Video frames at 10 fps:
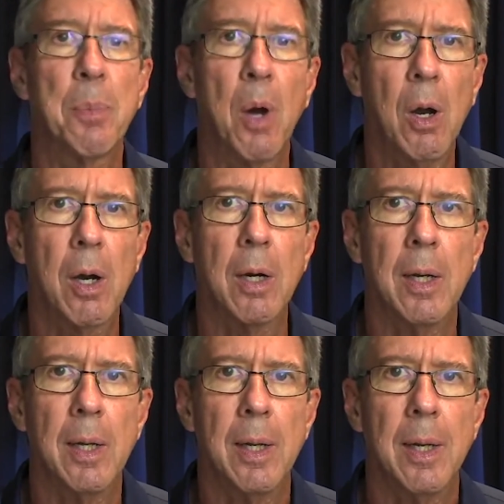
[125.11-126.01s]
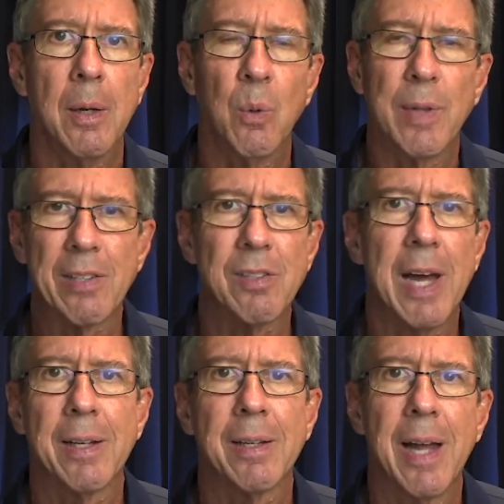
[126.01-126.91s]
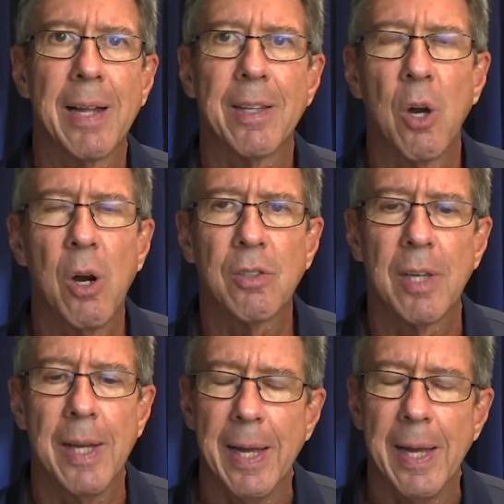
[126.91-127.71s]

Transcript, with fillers: par. Well, that's not in the cards.